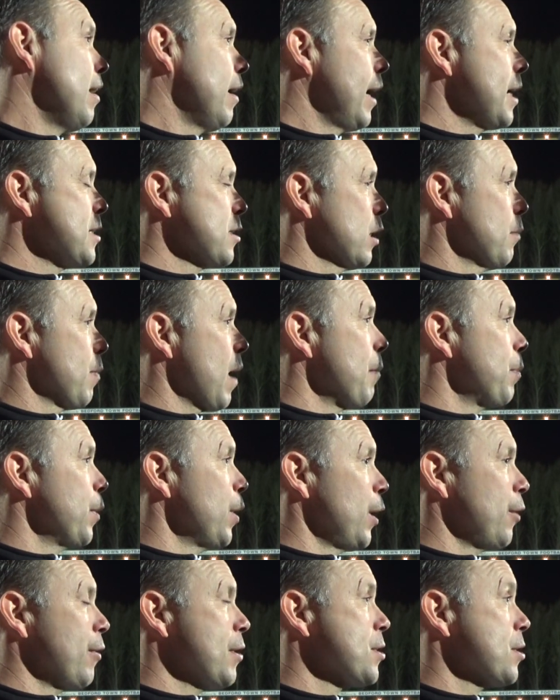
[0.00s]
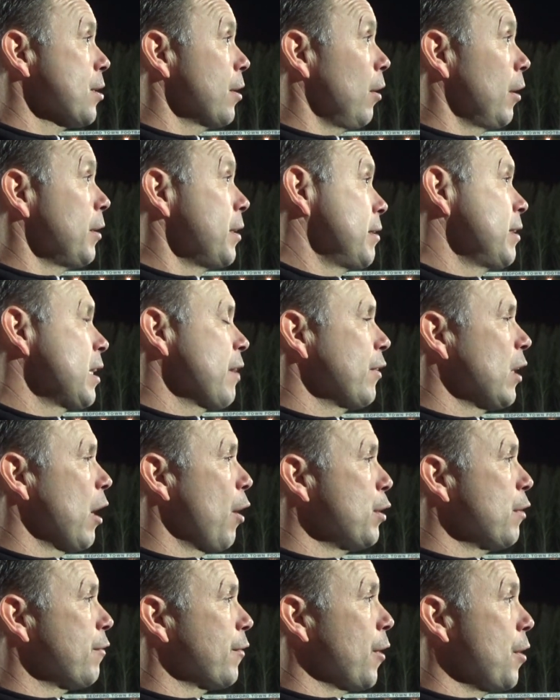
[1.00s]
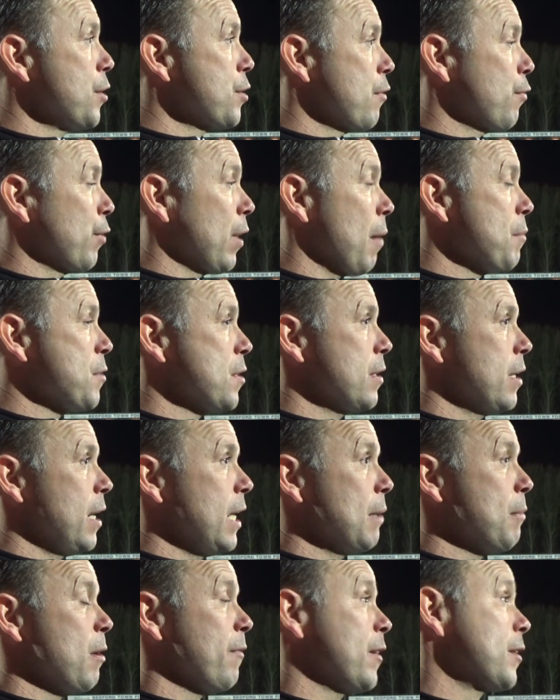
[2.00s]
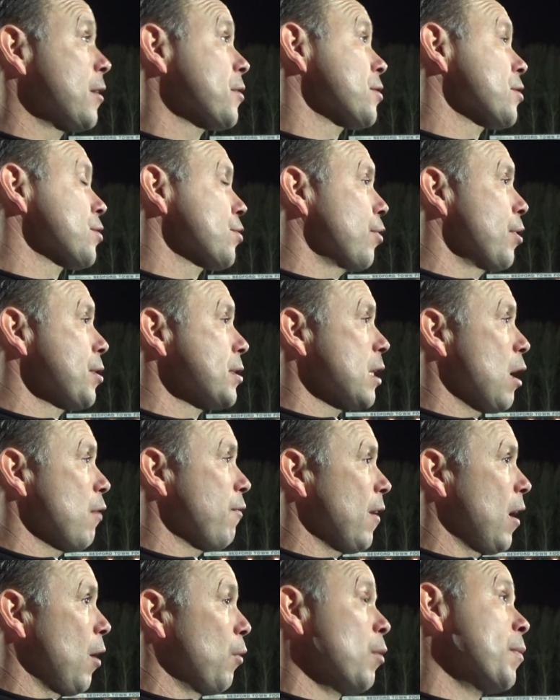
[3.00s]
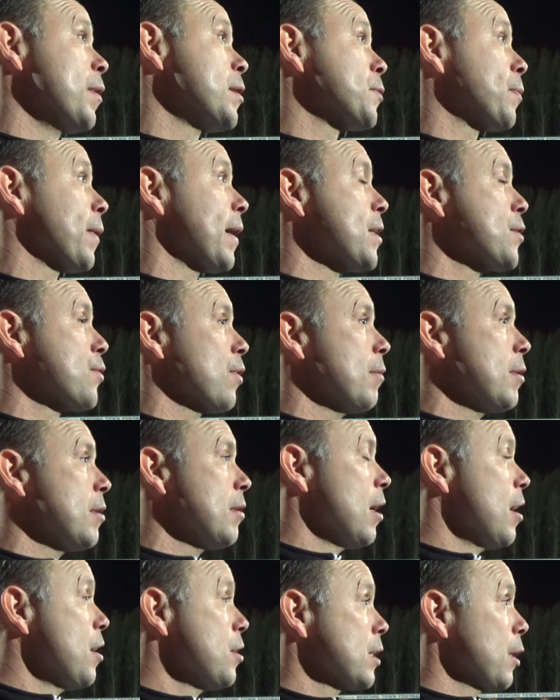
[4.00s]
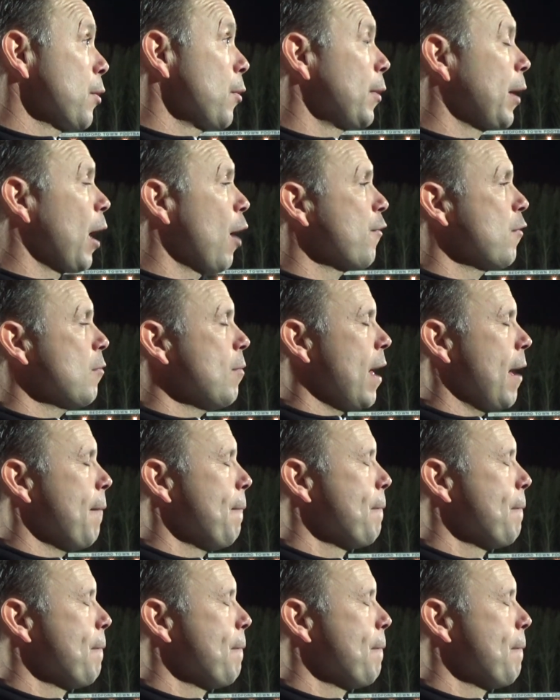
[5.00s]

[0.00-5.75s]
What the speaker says: he's on the back burner, he's signed. You never know in the future if we happen to need him, if he doesn't sort himself out, we'll be speaking to him and see where we go from there.